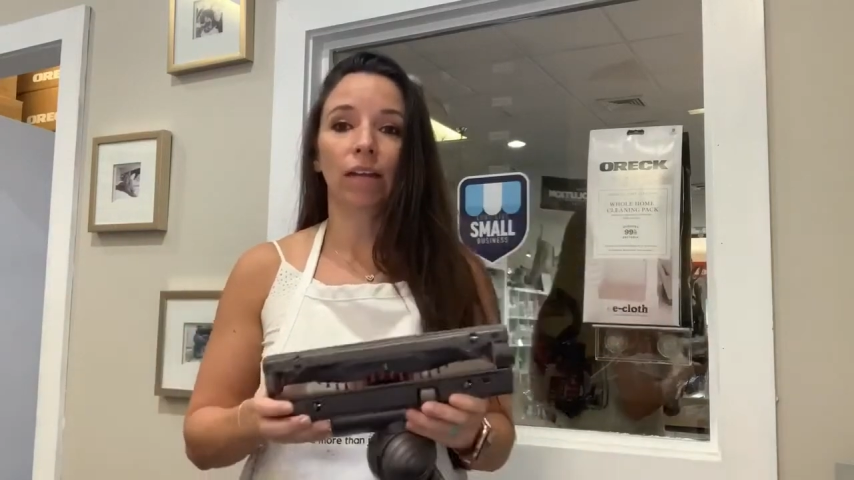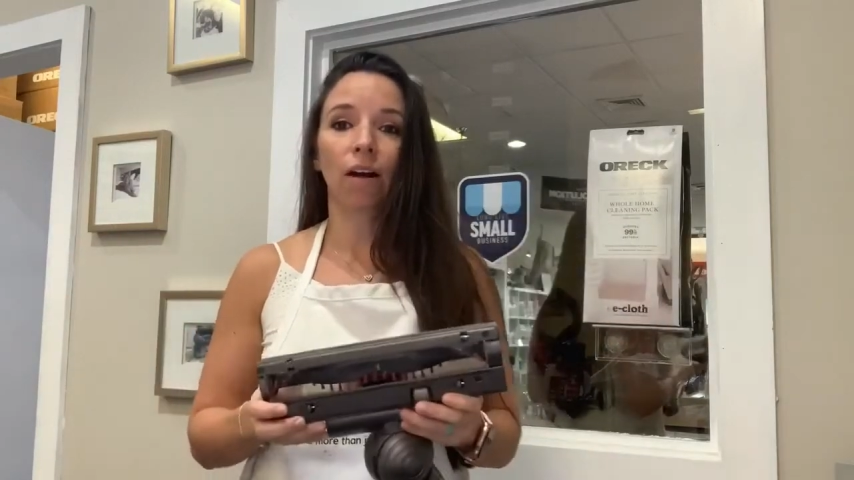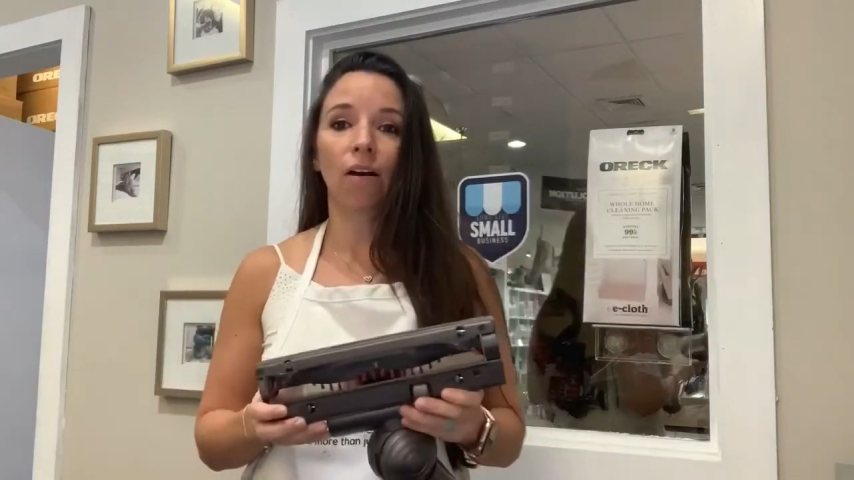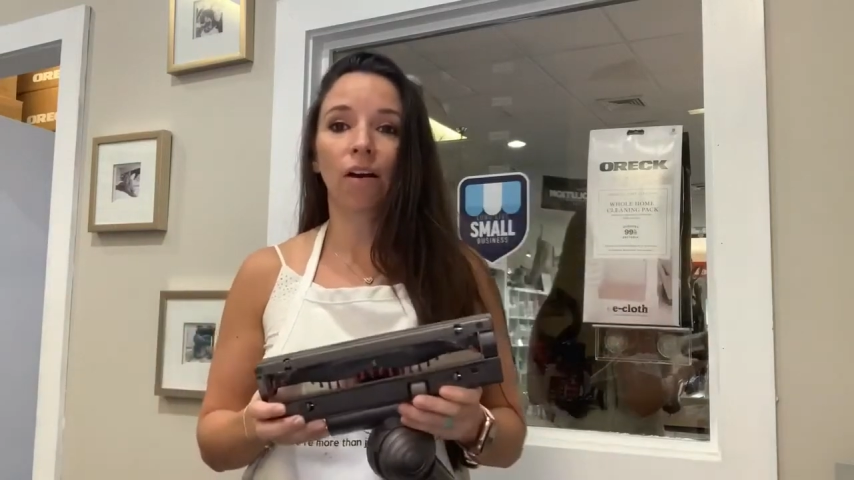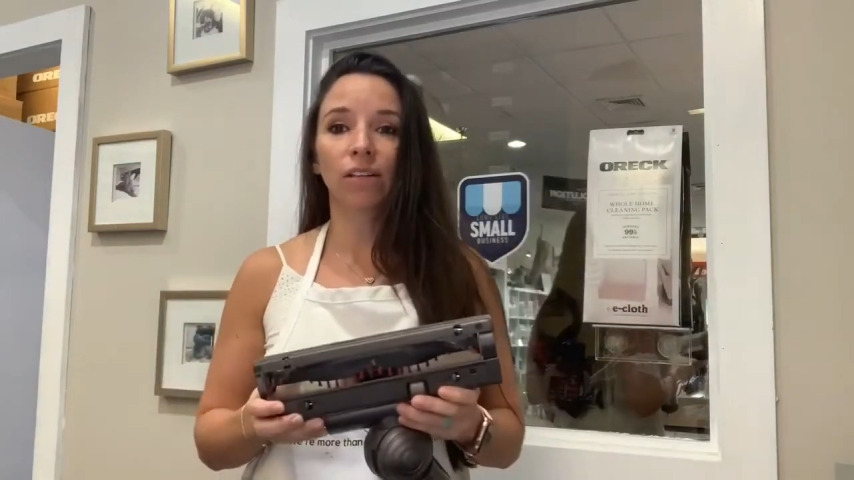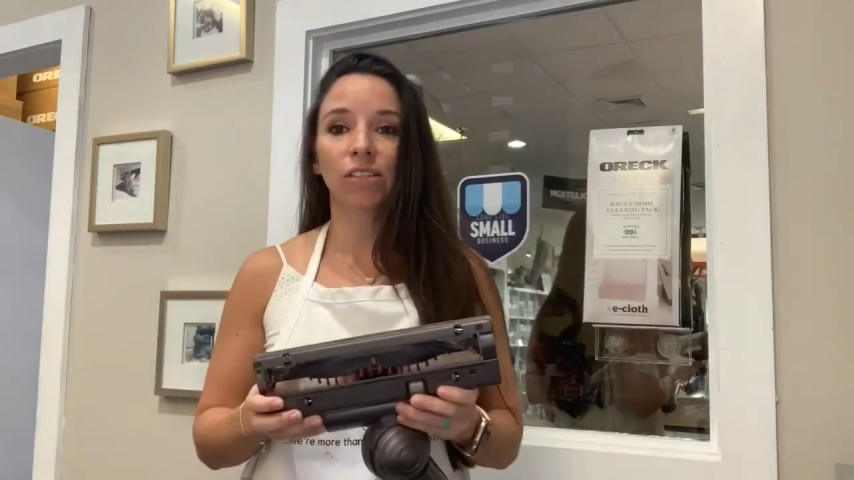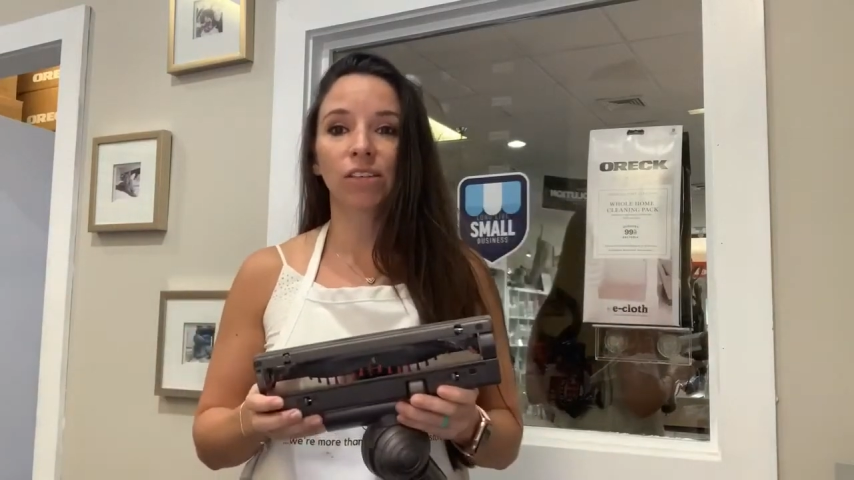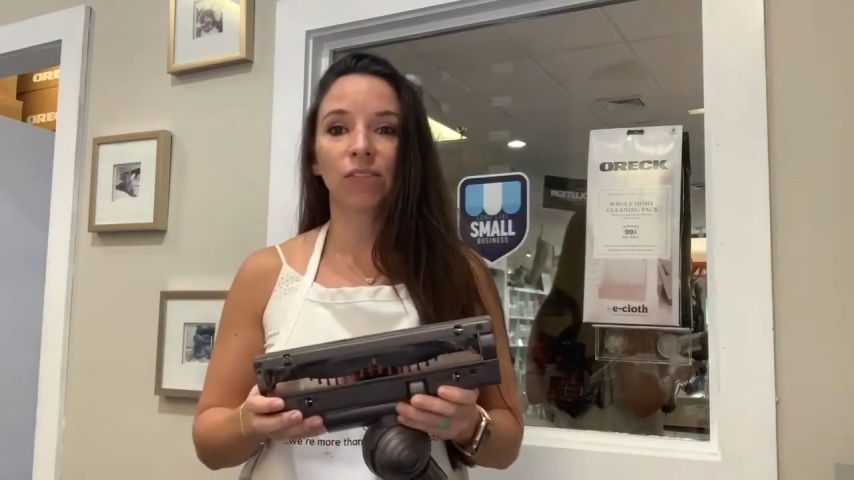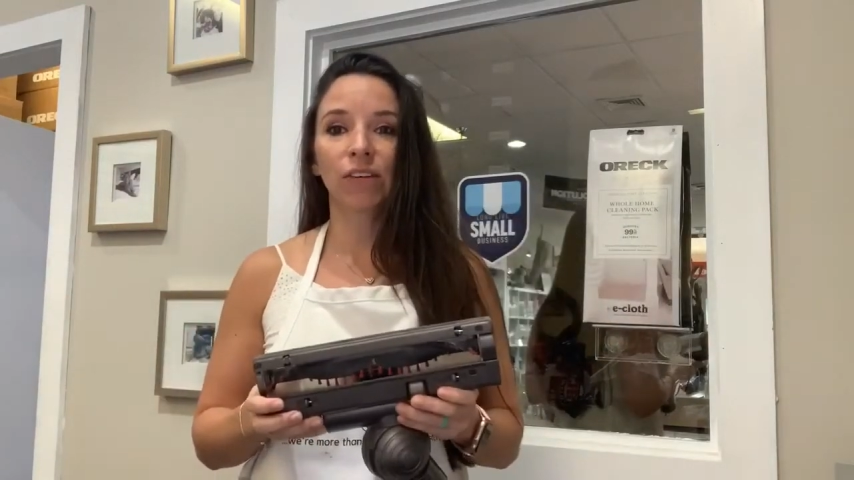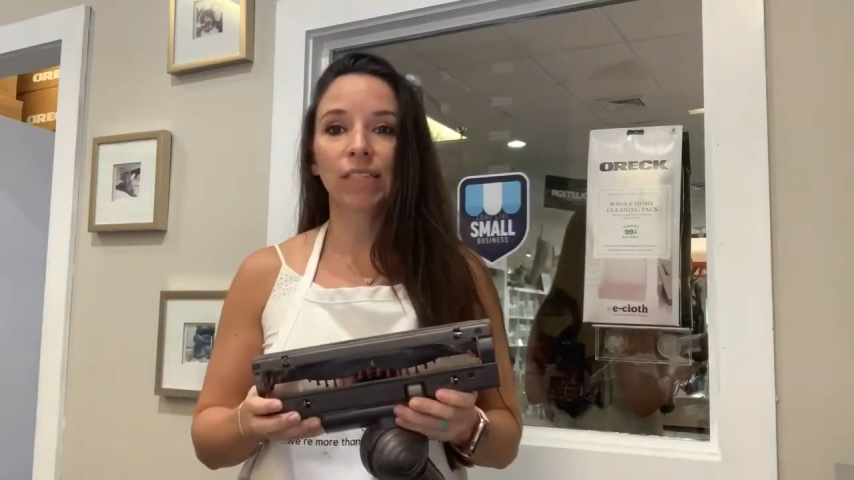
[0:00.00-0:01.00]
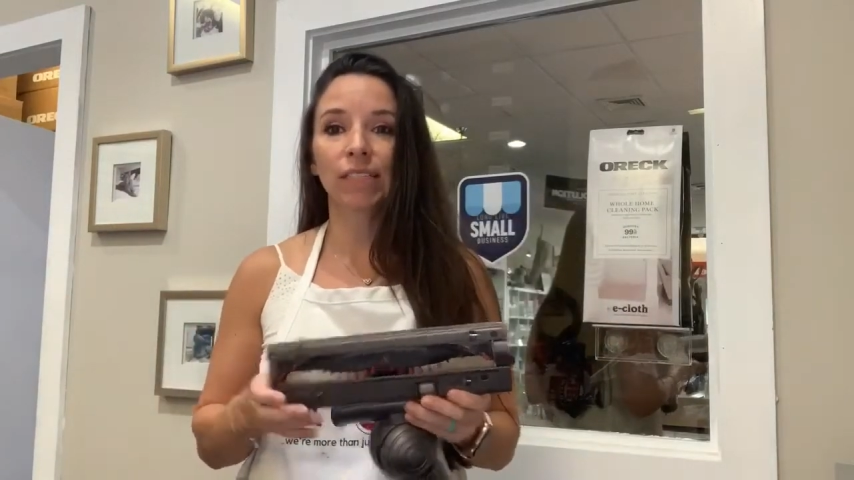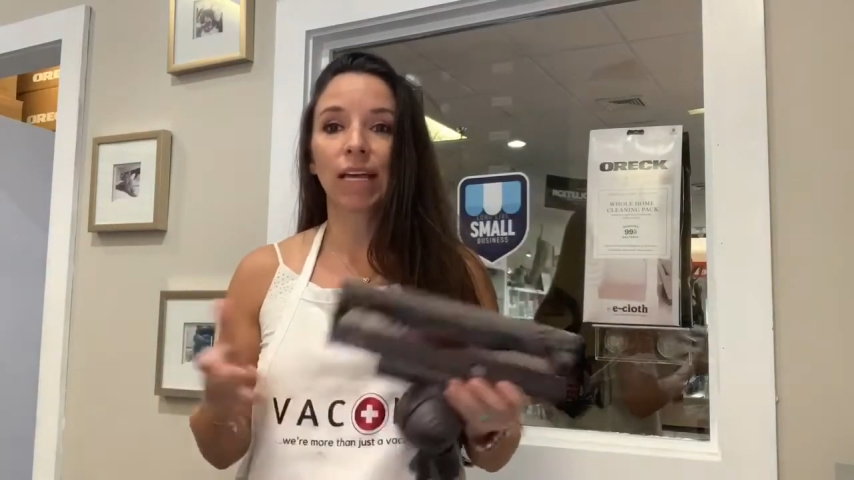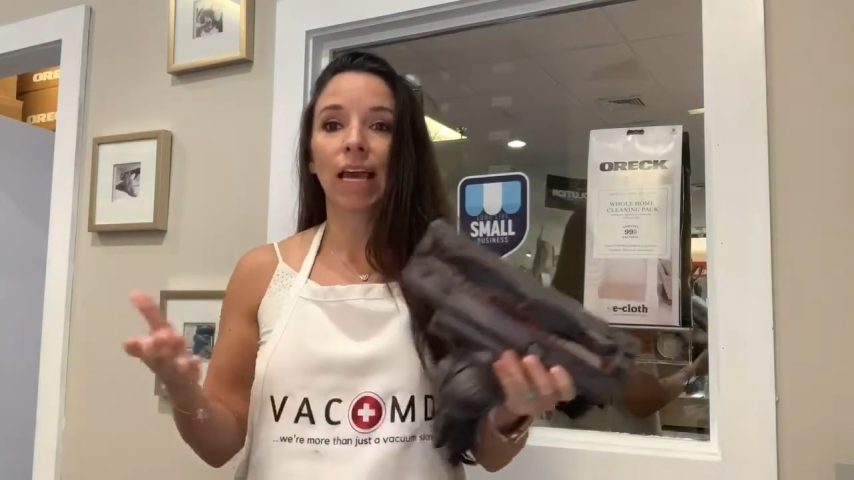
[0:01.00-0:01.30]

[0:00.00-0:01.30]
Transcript: hard surface,